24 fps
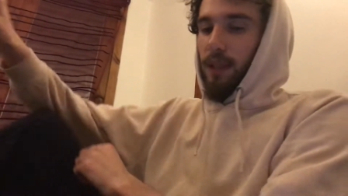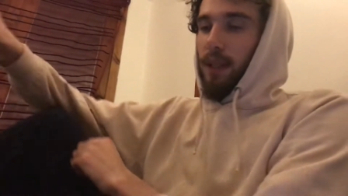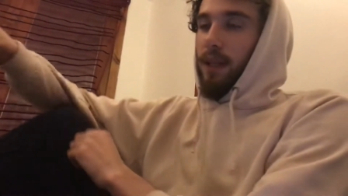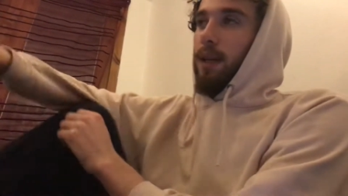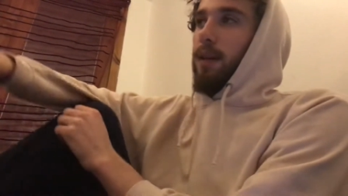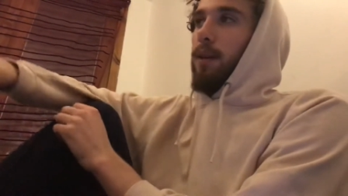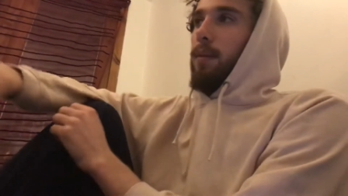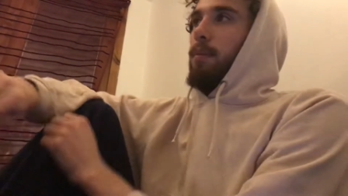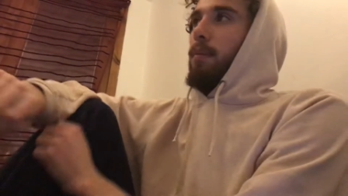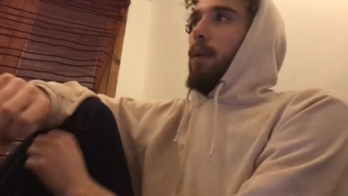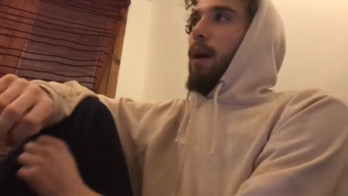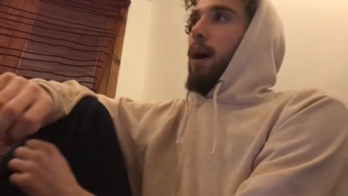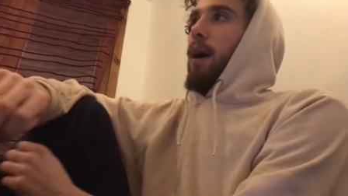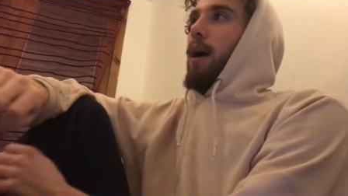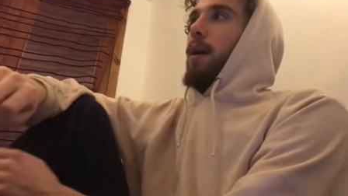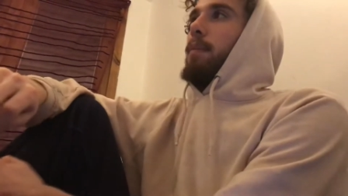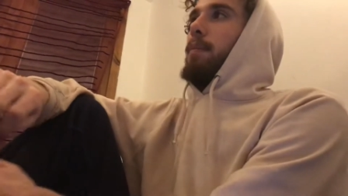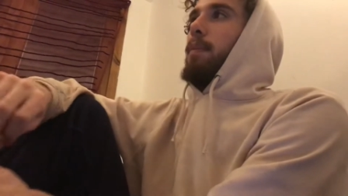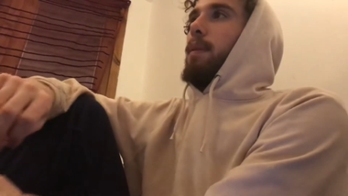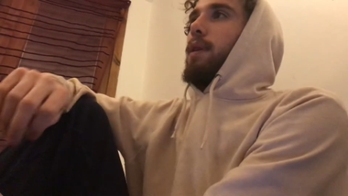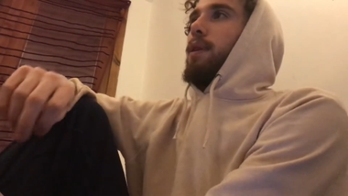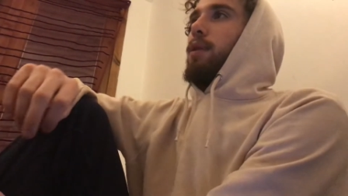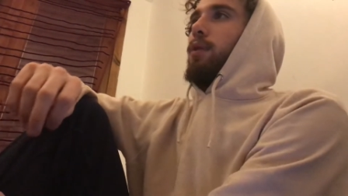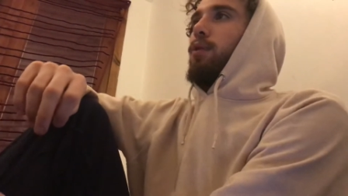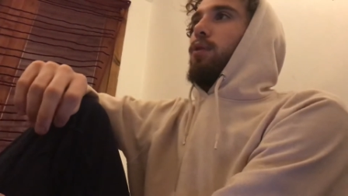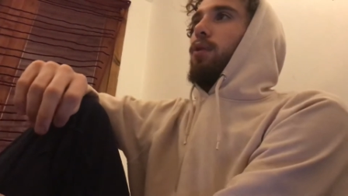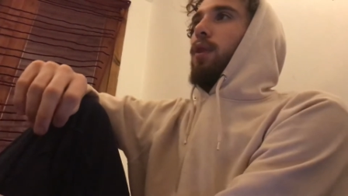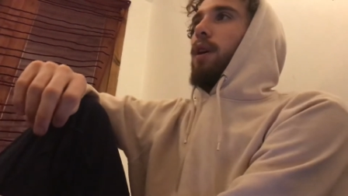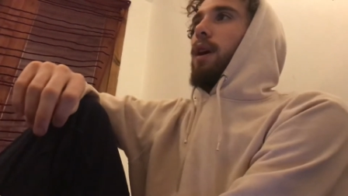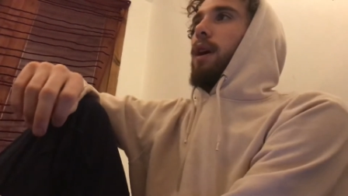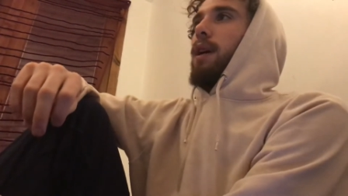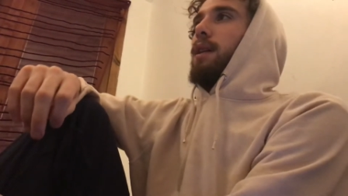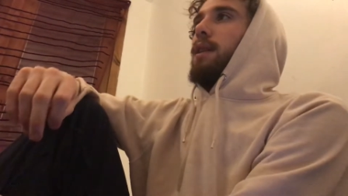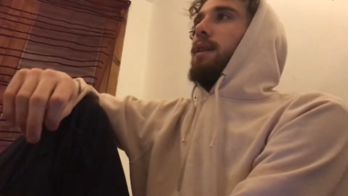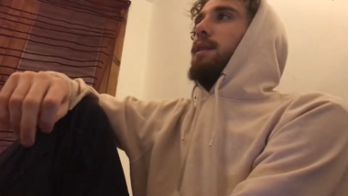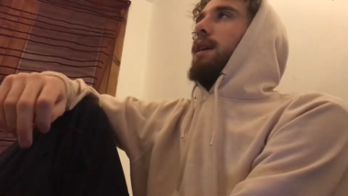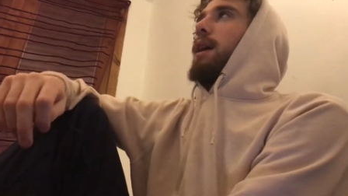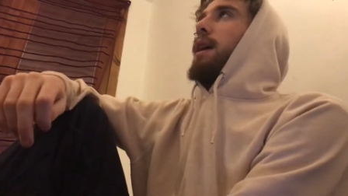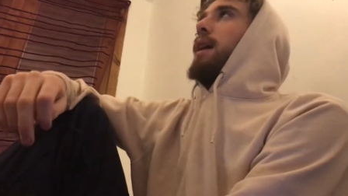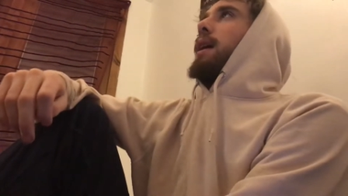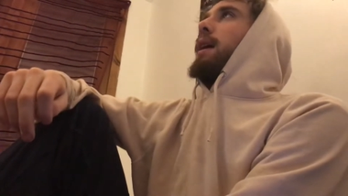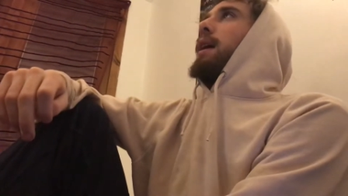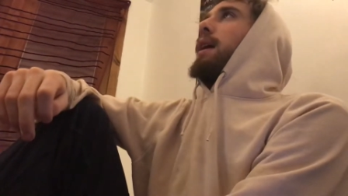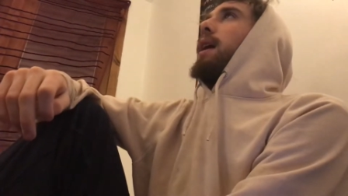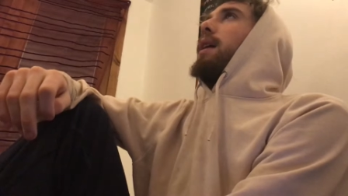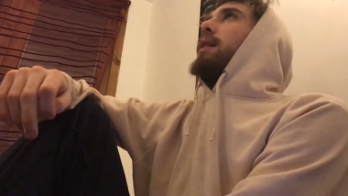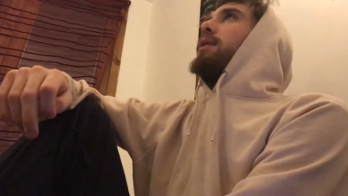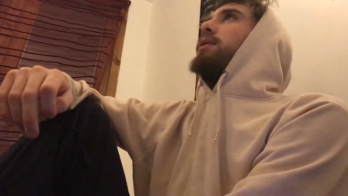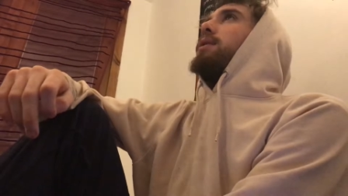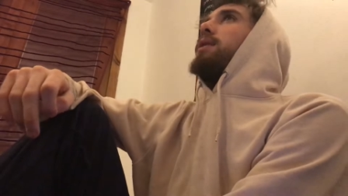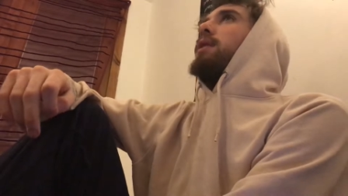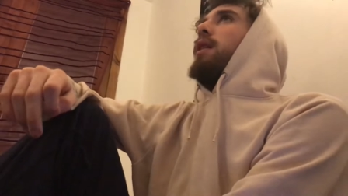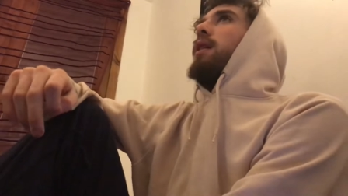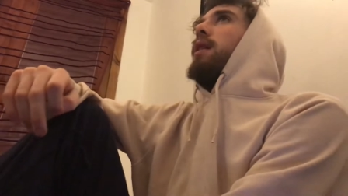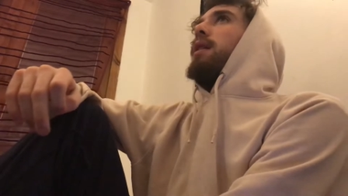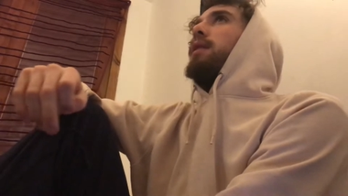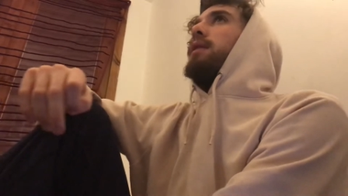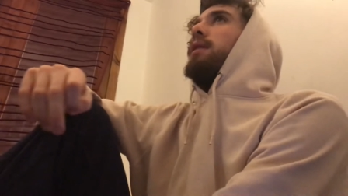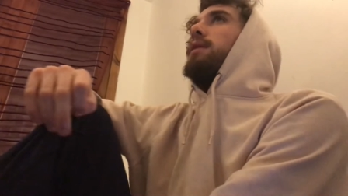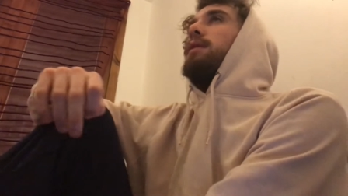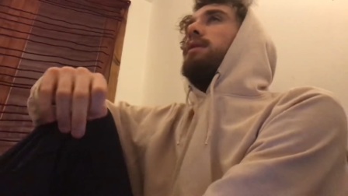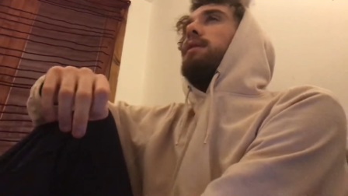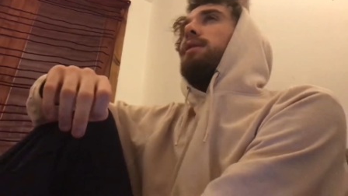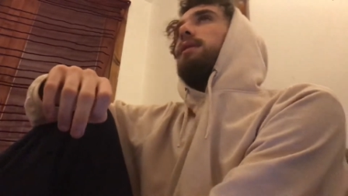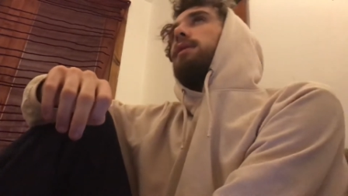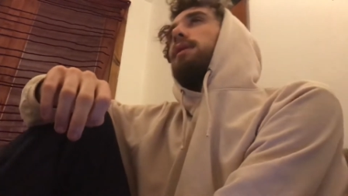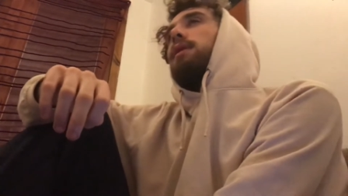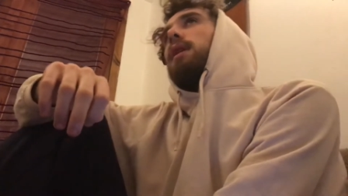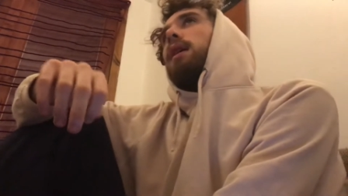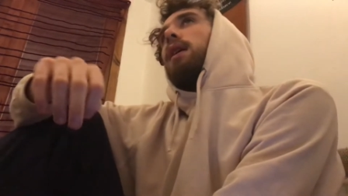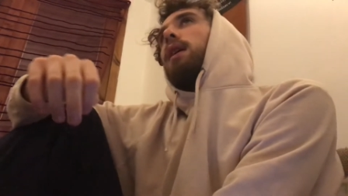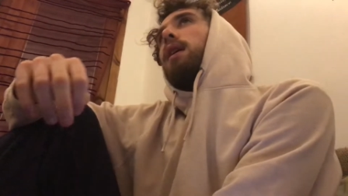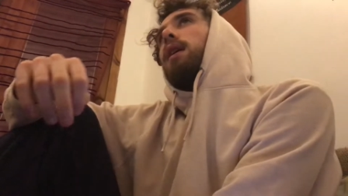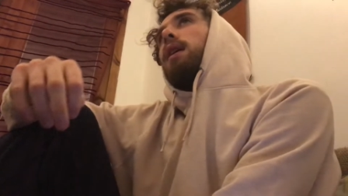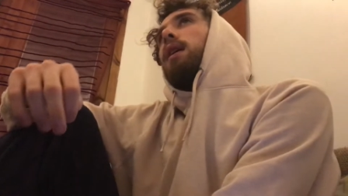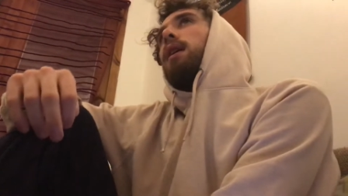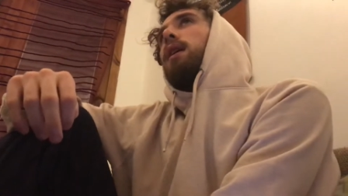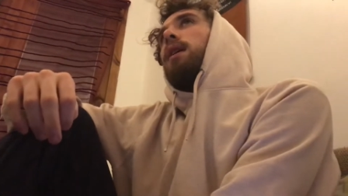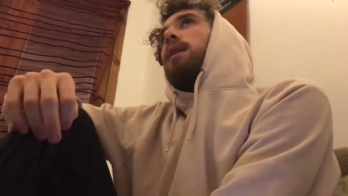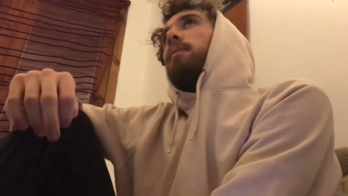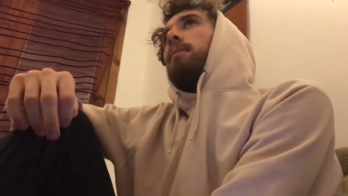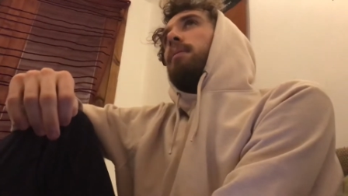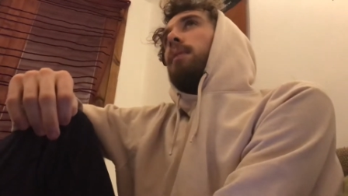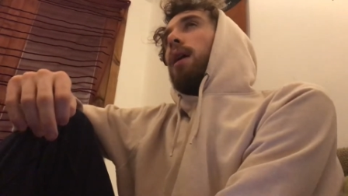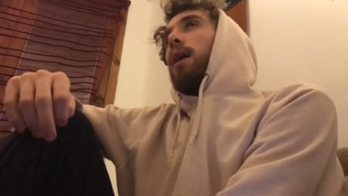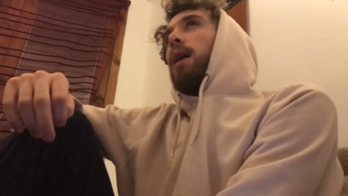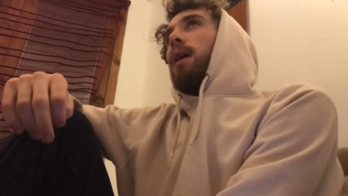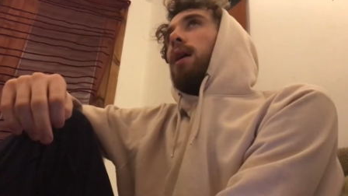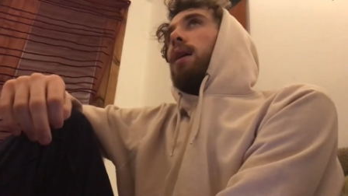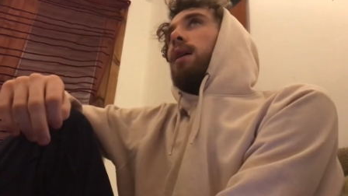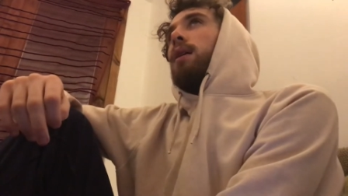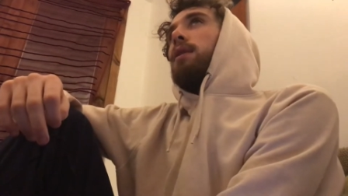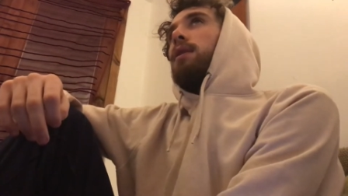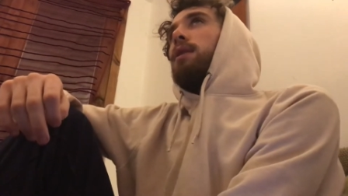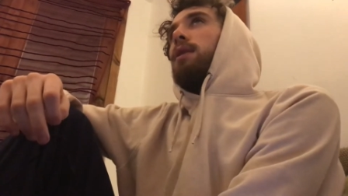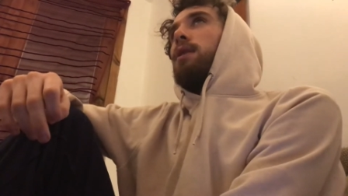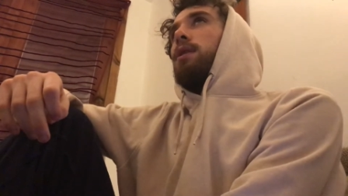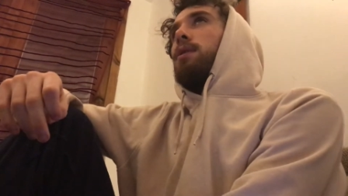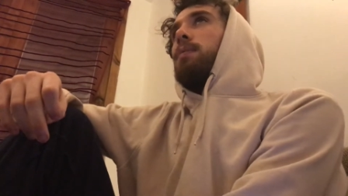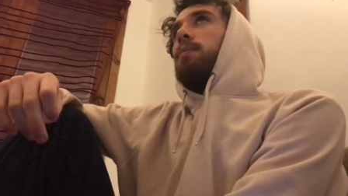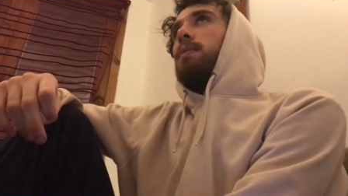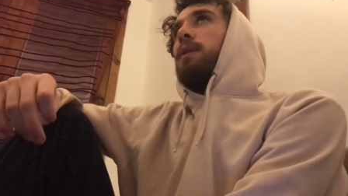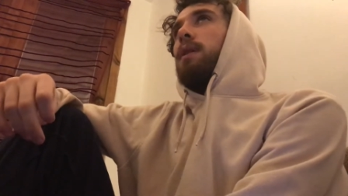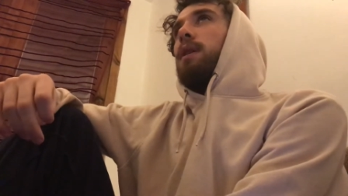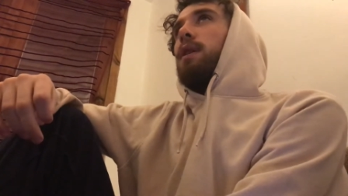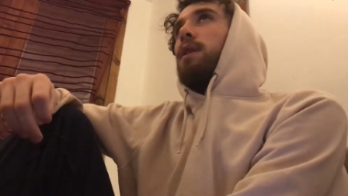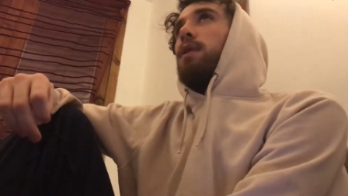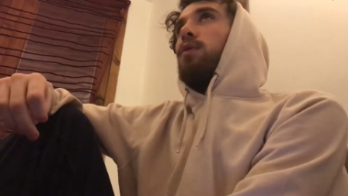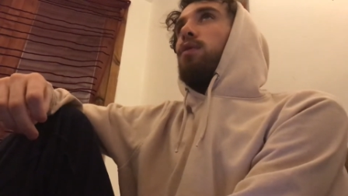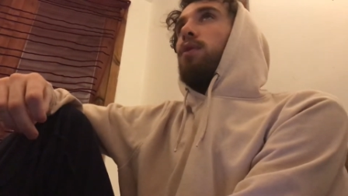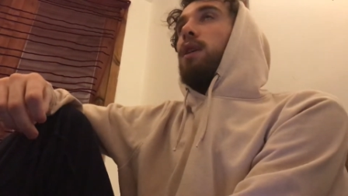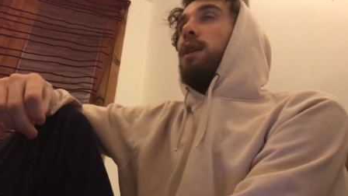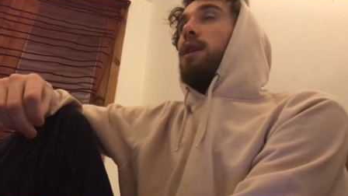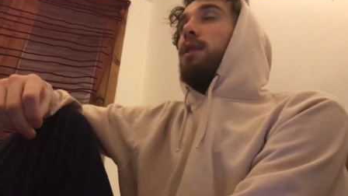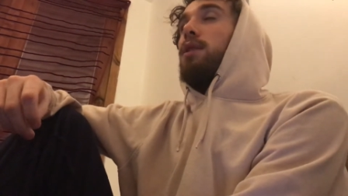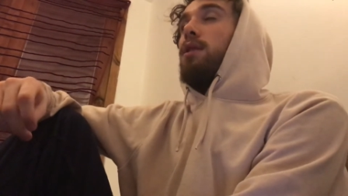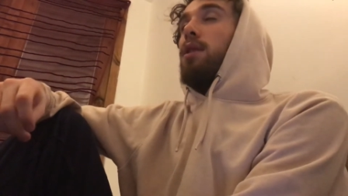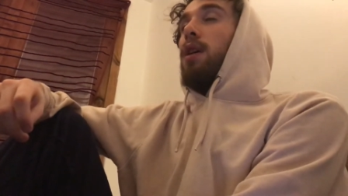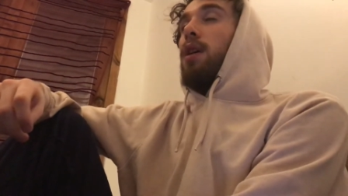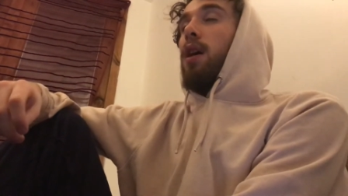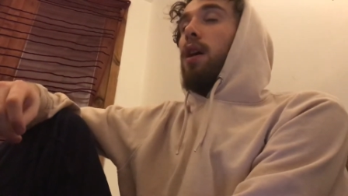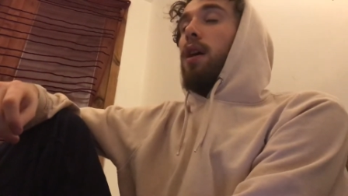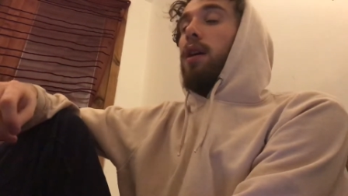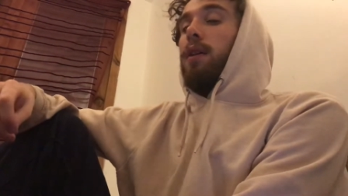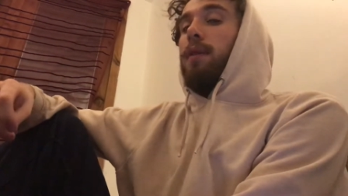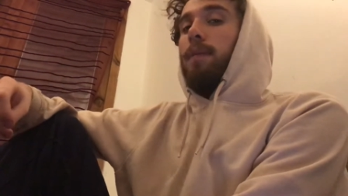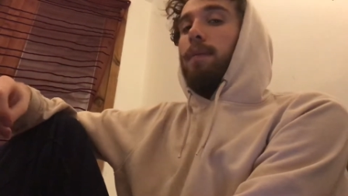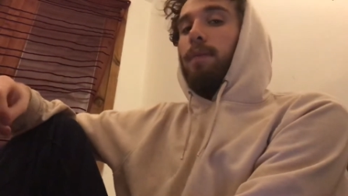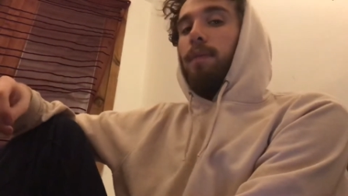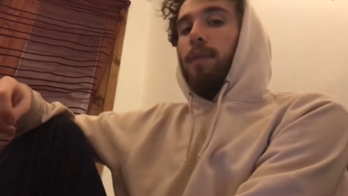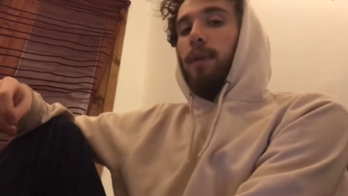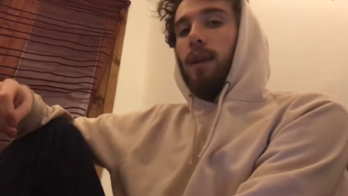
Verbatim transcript: It might be a rainy day outside. Might just be really tired.